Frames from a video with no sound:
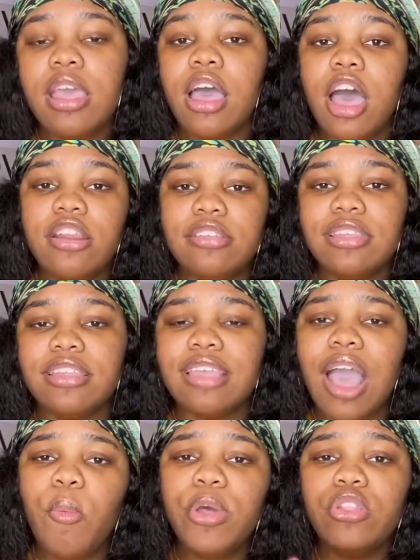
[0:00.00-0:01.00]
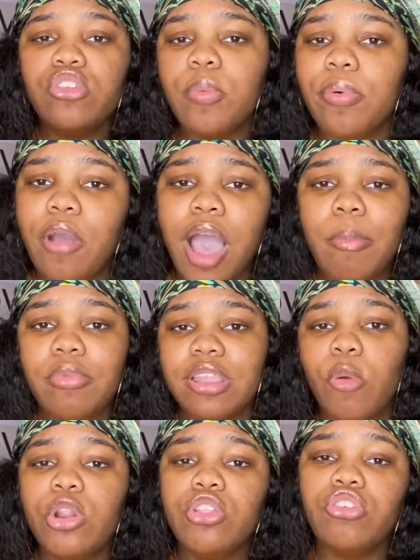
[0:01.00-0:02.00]
Understand. See, I want to know your problems. I
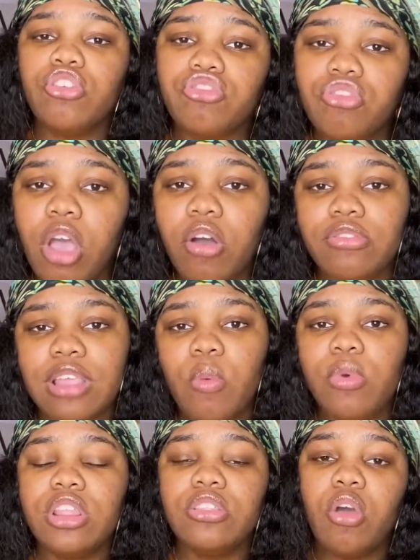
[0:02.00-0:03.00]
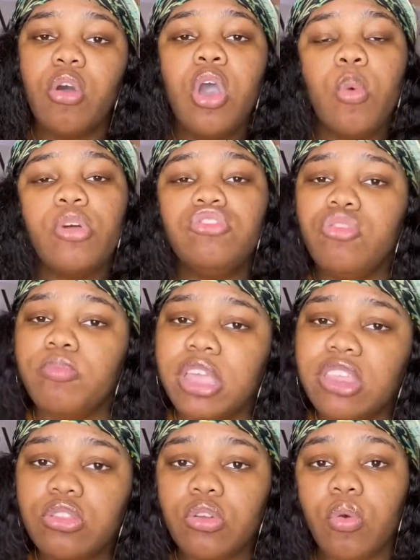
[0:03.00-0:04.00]
want to know your struggles. I want to know what you've
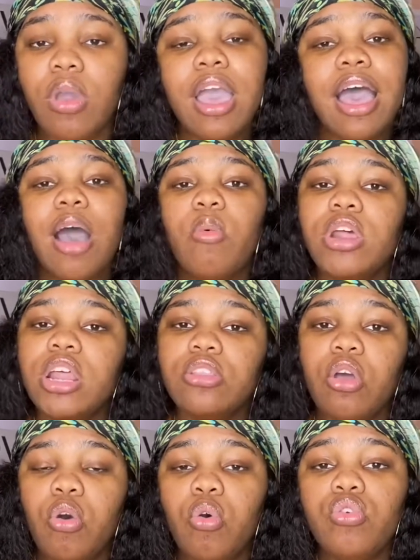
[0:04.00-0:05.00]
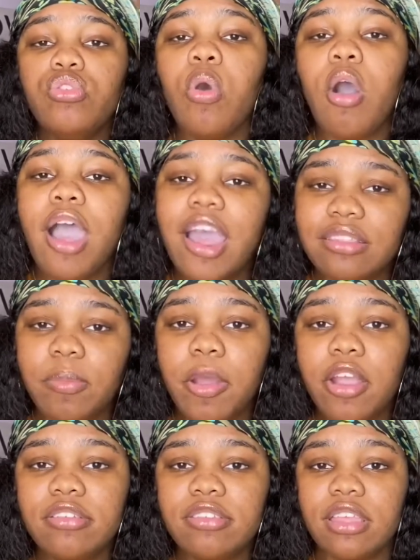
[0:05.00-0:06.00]
been through. I want to know who you are as a
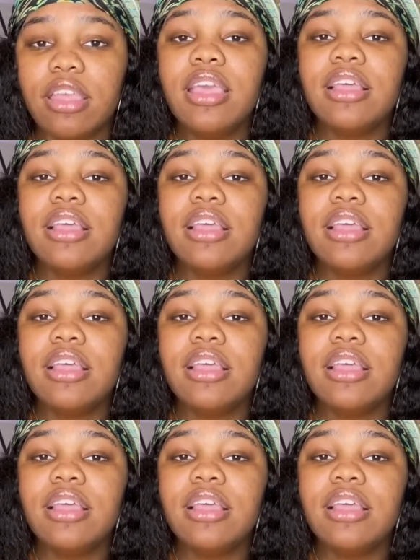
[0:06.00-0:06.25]
person.